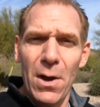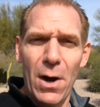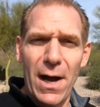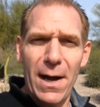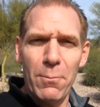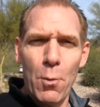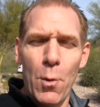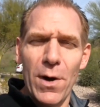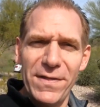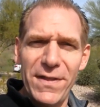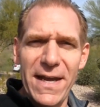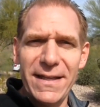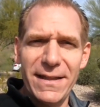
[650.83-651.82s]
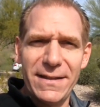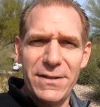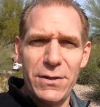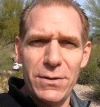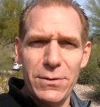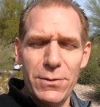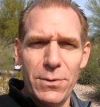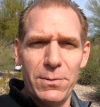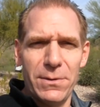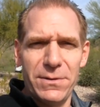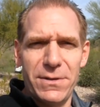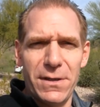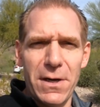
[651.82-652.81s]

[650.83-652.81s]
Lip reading: One thing to